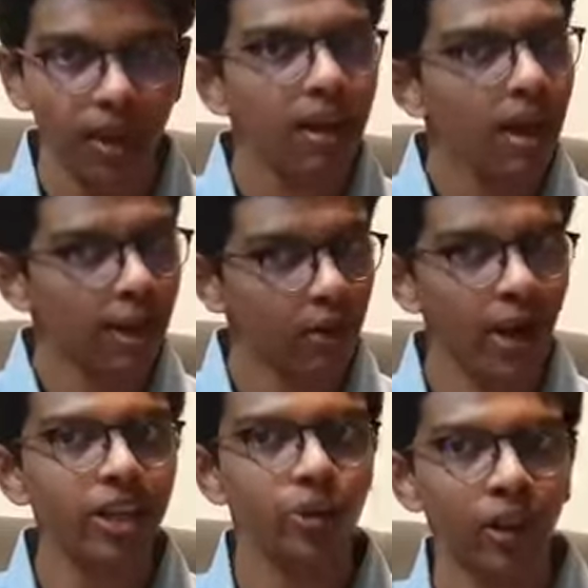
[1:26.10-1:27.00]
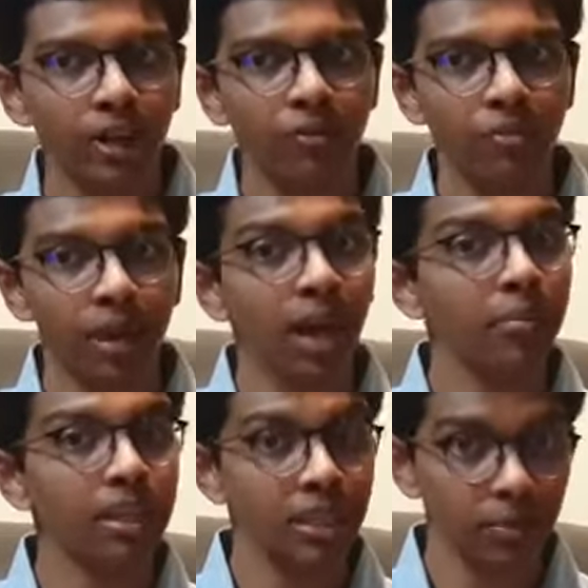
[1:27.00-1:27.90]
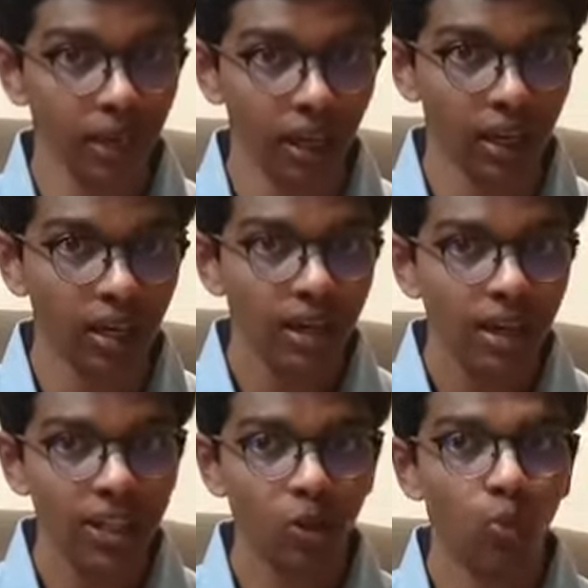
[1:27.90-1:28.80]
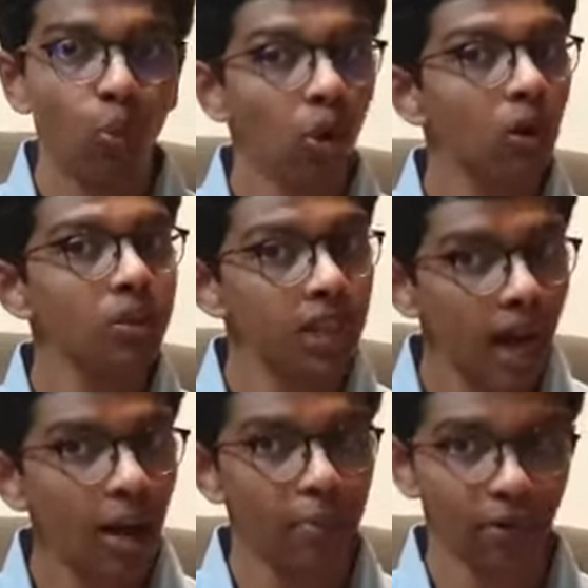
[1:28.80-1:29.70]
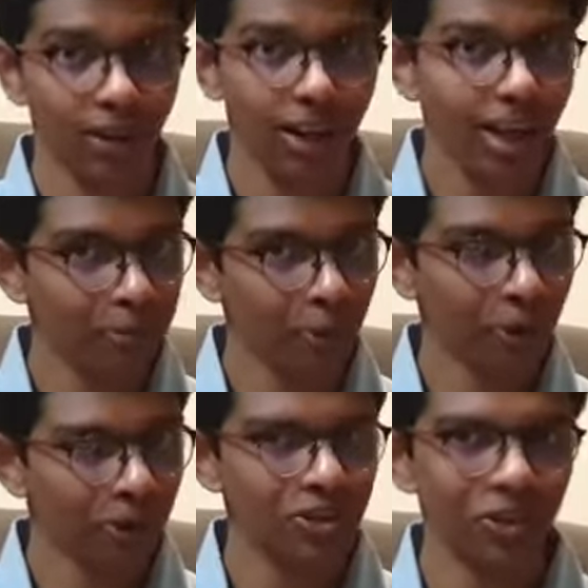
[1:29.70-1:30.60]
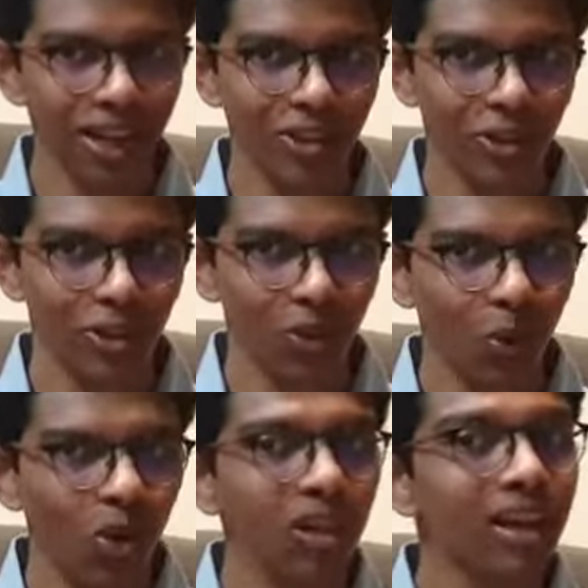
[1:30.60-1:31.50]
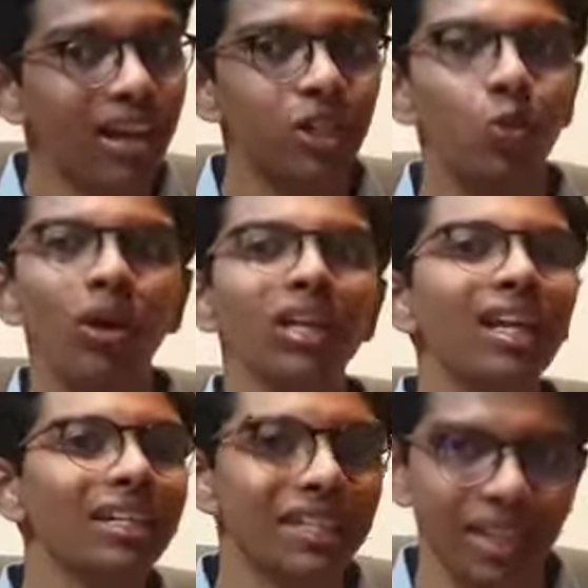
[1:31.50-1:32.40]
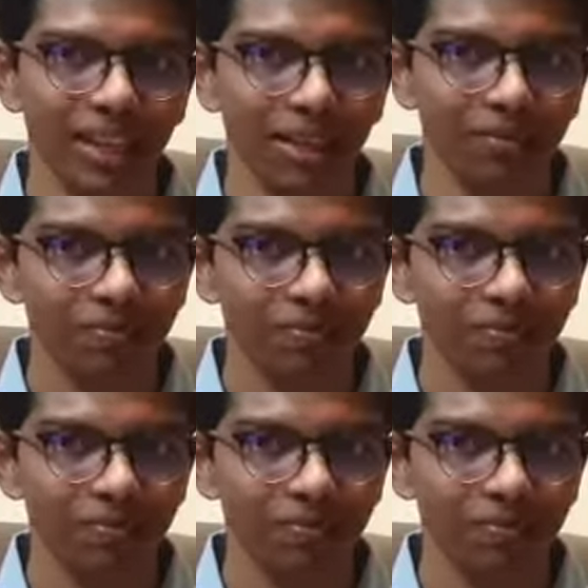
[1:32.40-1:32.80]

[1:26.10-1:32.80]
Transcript: I graduated from the IBDP as a world topper at Podar International School in 2019